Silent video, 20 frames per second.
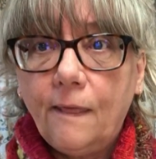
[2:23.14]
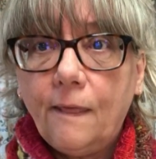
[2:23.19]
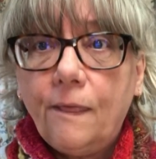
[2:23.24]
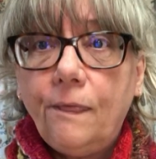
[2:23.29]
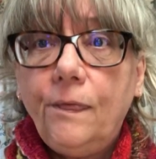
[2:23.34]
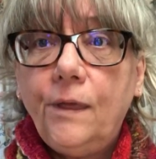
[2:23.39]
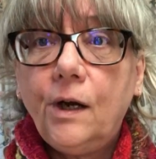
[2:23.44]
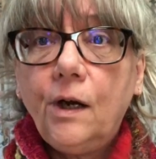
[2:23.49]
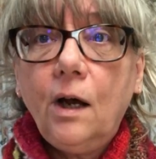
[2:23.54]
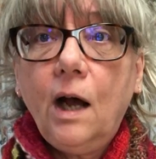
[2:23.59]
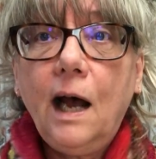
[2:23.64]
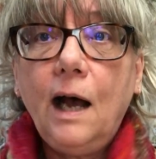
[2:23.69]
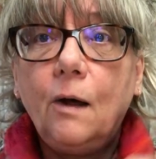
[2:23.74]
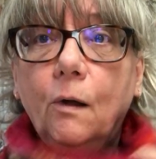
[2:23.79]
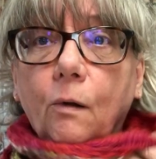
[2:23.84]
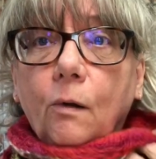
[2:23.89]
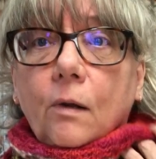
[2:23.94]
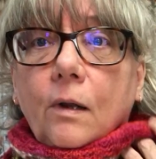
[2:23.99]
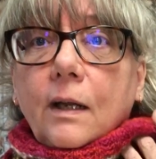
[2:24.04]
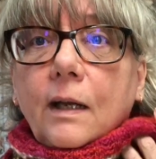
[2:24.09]
The
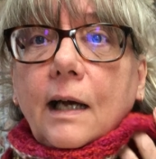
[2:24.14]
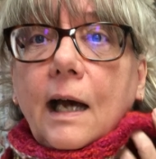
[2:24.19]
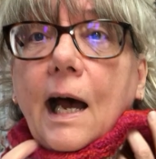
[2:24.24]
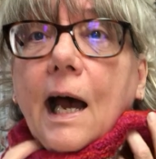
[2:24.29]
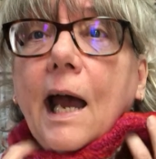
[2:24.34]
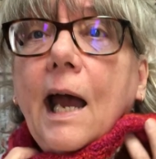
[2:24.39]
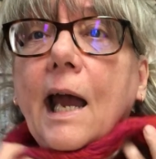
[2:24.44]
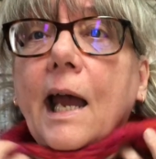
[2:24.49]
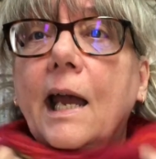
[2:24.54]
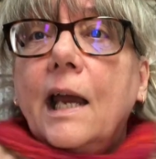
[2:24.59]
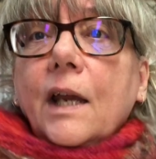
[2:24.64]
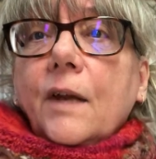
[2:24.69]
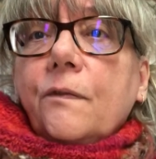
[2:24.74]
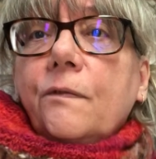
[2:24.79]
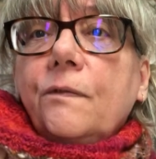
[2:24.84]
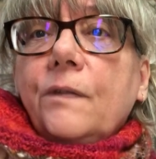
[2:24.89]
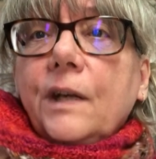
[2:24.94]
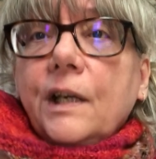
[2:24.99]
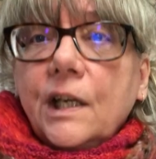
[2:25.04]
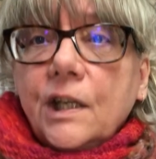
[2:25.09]
cowl. I
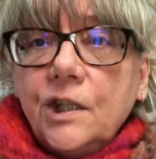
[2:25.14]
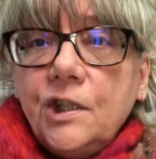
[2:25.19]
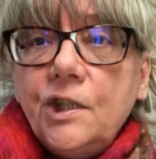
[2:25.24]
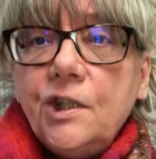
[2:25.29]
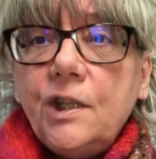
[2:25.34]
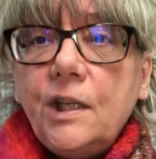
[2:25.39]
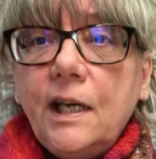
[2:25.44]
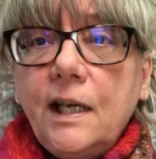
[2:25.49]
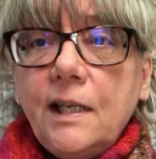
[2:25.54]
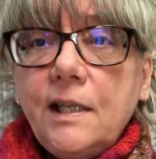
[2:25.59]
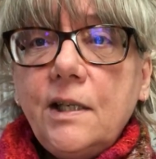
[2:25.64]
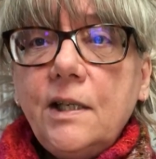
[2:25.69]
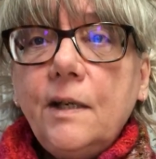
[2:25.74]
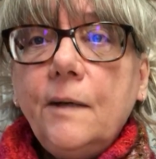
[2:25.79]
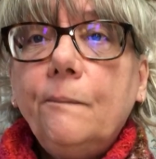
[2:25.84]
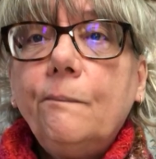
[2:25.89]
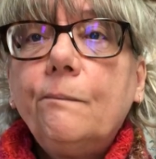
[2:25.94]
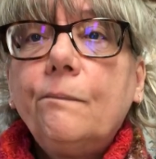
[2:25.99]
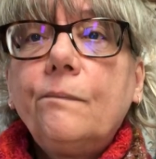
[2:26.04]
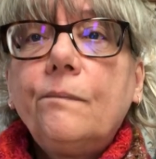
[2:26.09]
finished it.
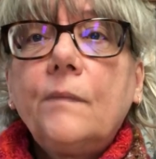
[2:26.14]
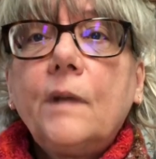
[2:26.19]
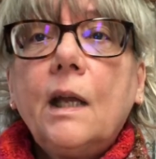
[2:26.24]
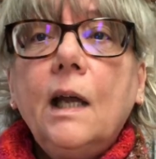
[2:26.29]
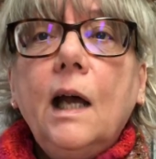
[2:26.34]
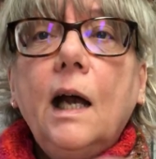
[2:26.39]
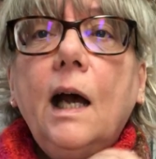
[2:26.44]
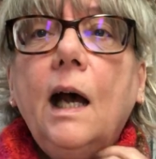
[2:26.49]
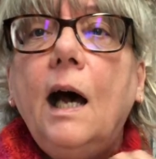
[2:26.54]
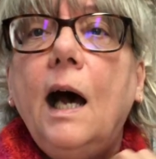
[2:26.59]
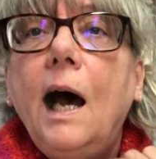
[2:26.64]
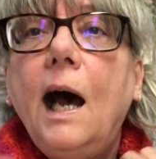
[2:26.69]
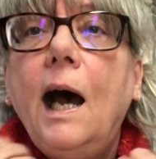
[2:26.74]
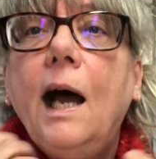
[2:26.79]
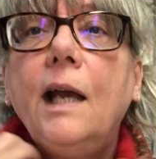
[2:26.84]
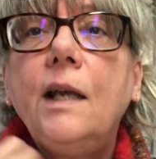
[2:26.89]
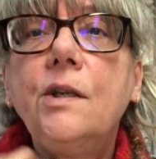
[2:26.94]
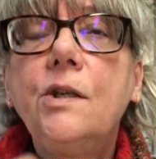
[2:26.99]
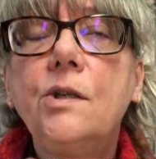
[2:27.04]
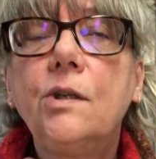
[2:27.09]

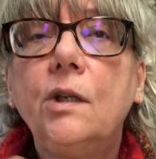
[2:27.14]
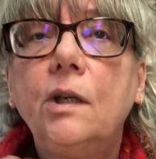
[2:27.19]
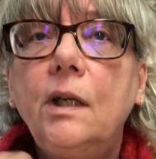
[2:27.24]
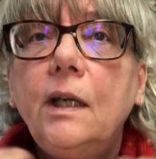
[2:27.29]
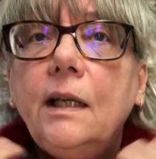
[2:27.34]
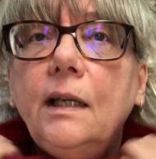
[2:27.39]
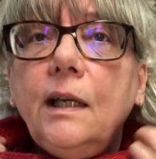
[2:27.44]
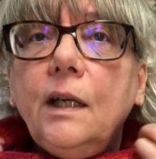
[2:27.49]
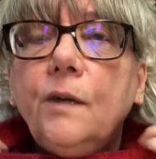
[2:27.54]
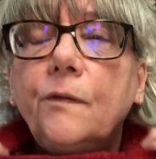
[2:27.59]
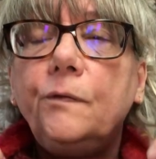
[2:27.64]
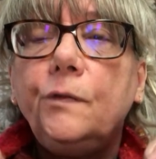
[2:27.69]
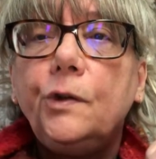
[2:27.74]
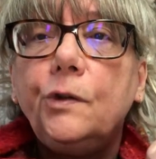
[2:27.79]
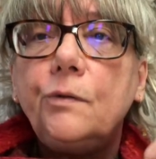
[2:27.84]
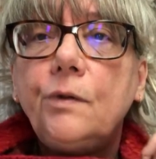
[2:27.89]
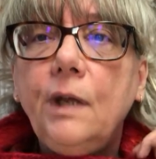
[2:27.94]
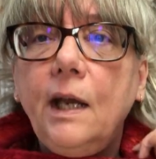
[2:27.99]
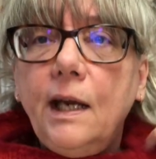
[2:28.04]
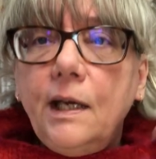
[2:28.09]
I started it a
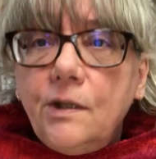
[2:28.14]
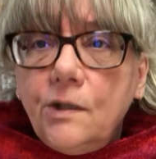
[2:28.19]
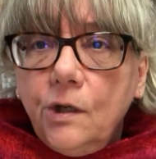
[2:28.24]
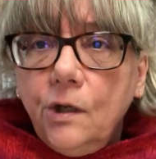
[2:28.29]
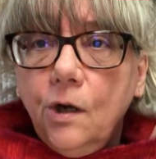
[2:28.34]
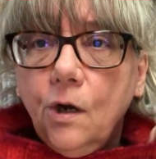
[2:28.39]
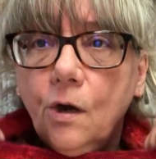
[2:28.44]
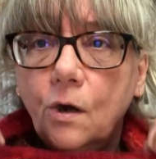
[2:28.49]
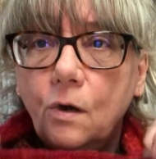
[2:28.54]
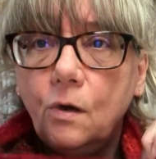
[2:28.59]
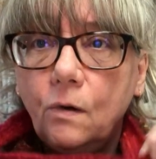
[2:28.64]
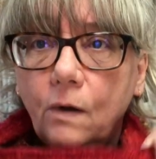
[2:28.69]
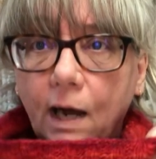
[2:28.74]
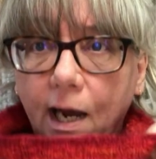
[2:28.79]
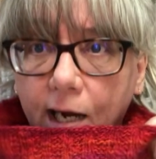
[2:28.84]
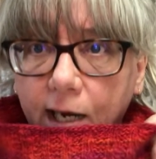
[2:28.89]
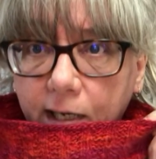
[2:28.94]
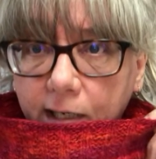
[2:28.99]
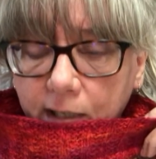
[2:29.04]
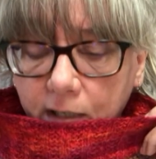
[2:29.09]
few days ago.
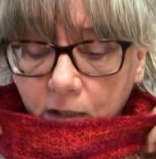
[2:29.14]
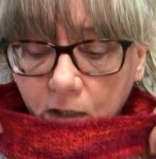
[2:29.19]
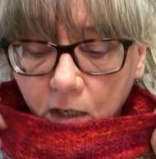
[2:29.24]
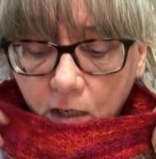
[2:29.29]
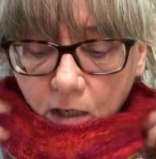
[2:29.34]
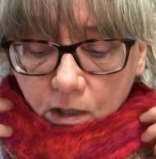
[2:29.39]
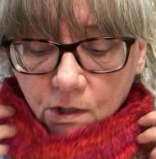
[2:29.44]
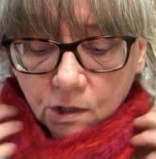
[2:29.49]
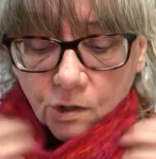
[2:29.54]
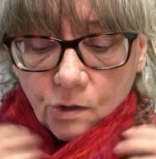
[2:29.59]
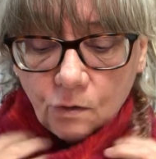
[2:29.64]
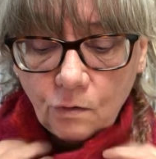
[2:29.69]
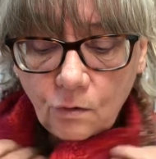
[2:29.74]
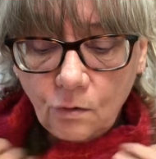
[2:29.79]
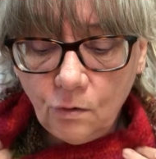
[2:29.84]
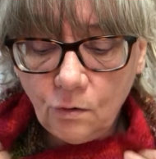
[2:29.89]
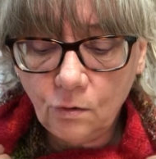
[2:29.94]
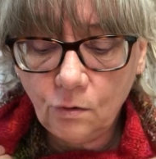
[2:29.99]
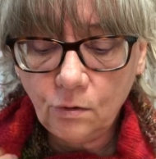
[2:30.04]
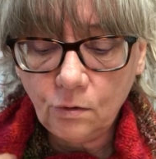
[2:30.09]
I cast
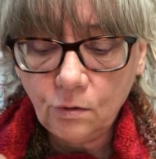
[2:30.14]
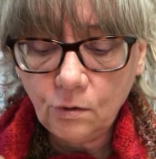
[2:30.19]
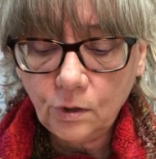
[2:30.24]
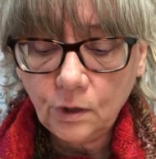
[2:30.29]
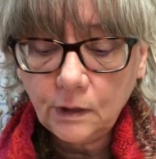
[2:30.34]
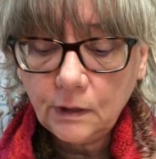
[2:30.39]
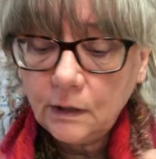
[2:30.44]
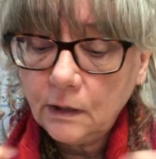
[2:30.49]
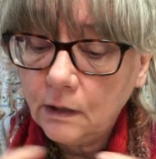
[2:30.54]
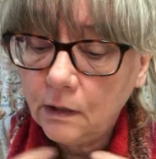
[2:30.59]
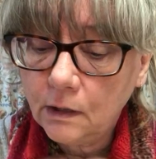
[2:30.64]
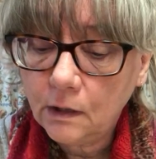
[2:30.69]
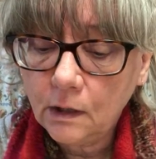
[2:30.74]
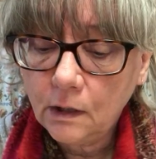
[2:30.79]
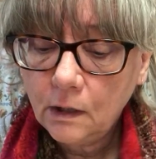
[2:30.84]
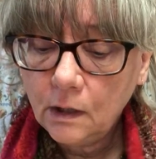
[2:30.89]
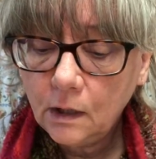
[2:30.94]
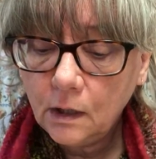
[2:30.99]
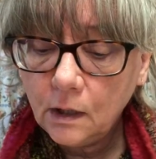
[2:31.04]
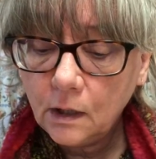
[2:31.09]
on
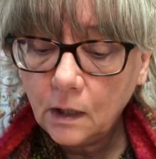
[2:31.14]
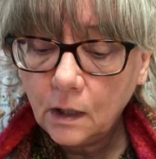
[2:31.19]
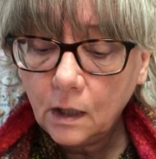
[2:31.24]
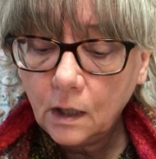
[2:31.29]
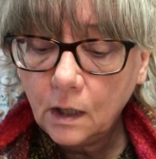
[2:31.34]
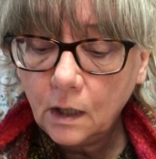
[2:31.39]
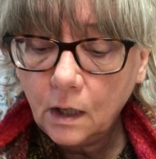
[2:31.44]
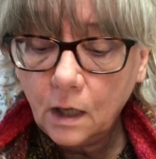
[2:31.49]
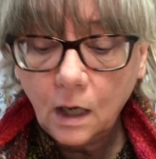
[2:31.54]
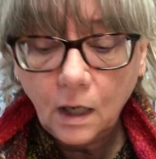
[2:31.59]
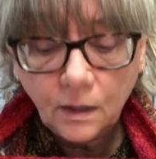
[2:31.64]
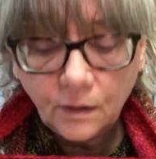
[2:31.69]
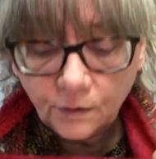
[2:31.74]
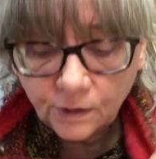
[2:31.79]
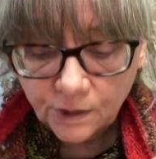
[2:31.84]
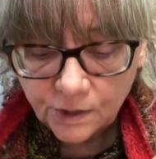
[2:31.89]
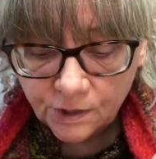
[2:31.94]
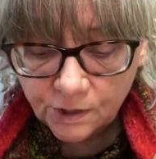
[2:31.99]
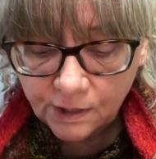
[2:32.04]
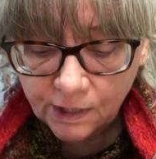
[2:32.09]

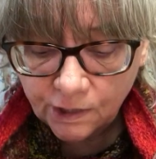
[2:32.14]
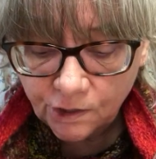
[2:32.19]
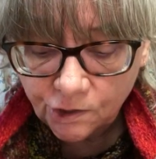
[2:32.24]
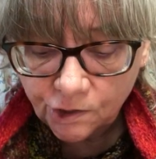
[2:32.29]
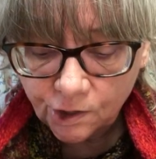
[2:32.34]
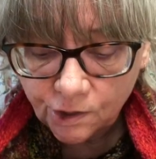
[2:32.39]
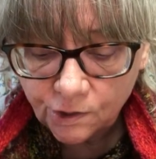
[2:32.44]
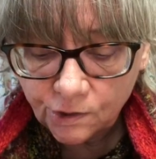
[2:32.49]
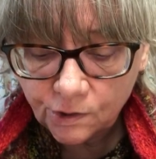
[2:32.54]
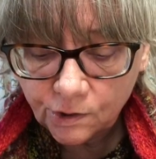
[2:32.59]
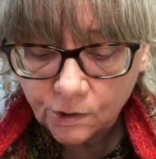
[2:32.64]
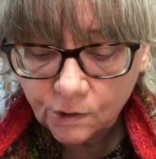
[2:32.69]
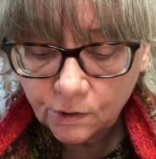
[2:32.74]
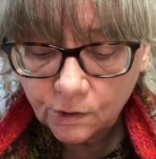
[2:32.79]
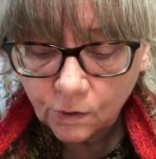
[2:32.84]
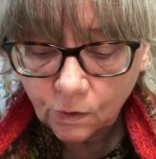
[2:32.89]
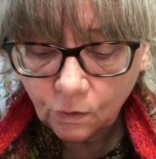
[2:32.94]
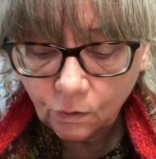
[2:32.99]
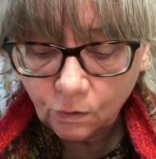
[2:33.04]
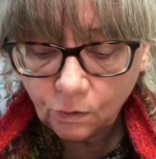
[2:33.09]
100 stitches
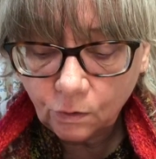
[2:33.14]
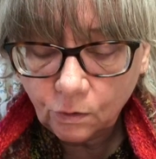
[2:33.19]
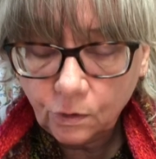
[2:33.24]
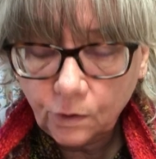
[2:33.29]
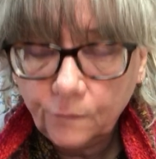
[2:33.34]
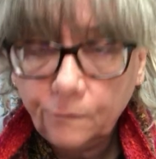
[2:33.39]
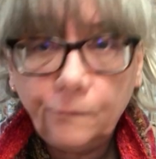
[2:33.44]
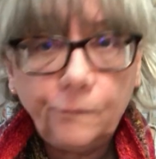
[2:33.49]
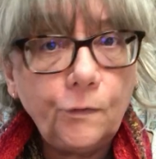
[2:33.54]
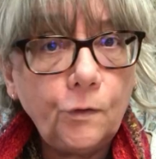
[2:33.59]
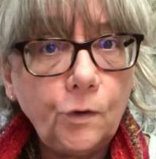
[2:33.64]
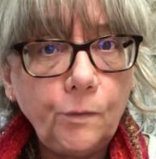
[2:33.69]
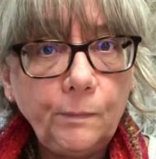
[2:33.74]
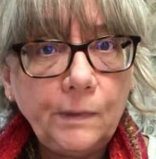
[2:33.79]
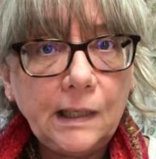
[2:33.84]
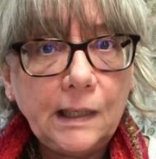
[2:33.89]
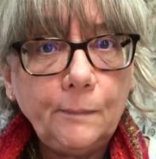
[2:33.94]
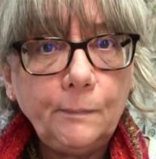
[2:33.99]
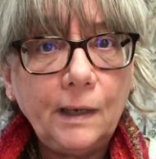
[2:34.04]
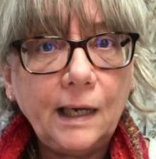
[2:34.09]
on a 4
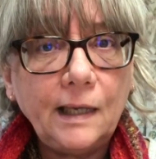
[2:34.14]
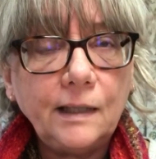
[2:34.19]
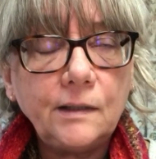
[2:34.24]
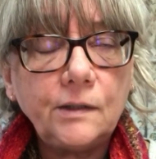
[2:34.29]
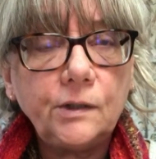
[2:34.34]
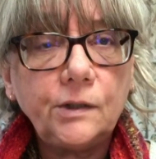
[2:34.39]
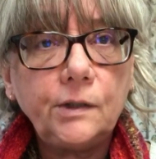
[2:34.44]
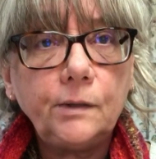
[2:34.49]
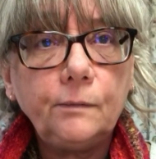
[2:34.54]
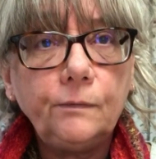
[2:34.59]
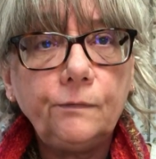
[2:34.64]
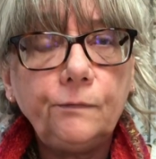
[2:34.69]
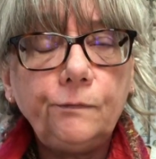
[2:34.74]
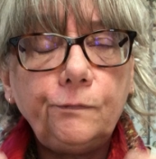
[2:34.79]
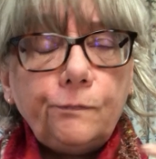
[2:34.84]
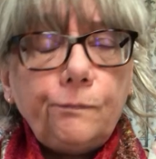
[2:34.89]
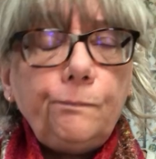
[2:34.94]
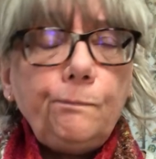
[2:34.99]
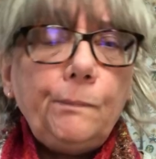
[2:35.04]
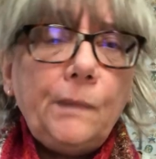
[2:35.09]
millimeter
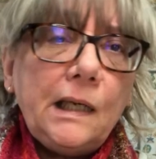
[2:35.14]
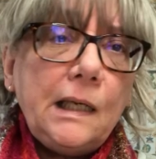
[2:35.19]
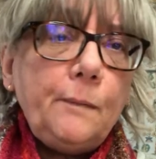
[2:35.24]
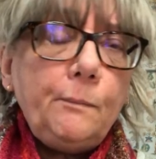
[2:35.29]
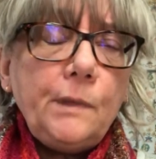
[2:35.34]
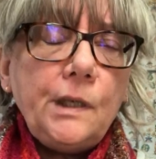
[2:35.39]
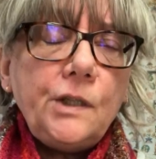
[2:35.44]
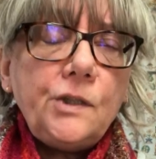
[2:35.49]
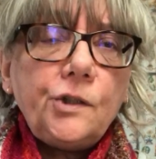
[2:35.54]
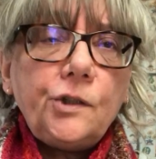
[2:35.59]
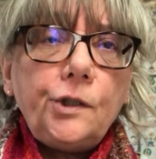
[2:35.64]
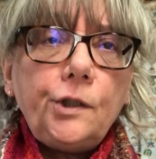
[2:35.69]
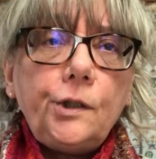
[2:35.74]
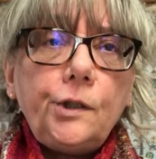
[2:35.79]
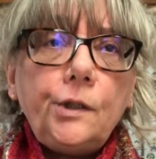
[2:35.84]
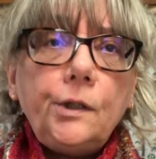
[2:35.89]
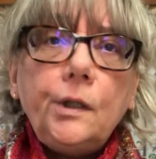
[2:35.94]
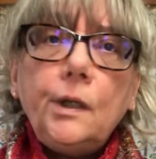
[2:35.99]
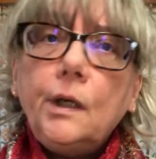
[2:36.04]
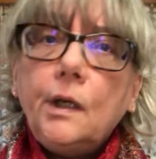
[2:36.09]

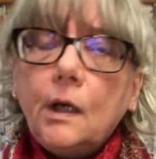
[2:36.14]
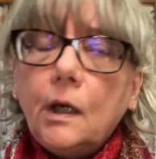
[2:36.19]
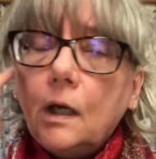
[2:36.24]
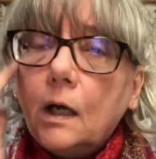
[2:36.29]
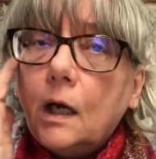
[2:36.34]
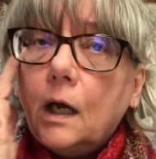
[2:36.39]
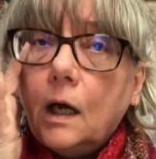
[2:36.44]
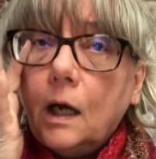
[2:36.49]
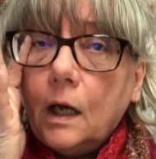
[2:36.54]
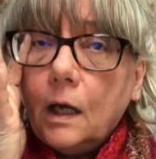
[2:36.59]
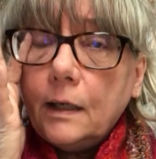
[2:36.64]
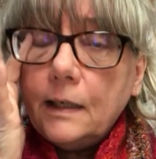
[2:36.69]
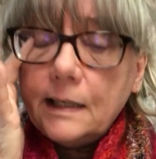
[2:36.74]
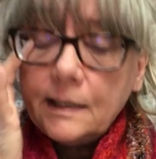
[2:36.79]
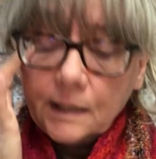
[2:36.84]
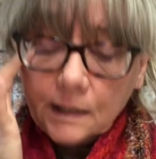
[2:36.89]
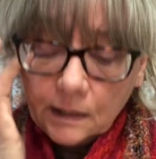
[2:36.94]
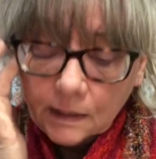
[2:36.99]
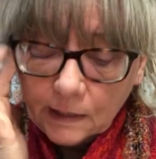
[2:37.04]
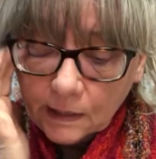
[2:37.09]

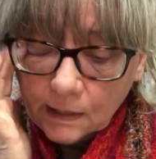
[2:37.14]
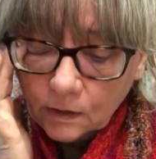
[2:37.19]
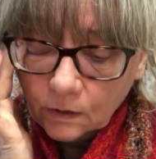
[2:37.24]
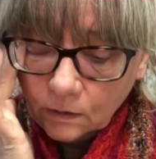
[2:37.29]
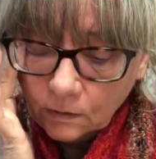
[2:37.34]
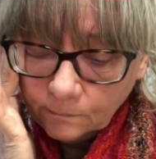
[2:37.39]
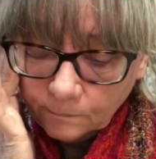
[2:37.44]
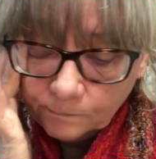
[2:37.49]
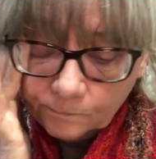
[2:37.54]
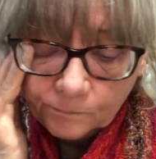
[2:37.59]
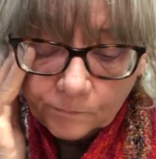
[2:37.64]
knitting needle,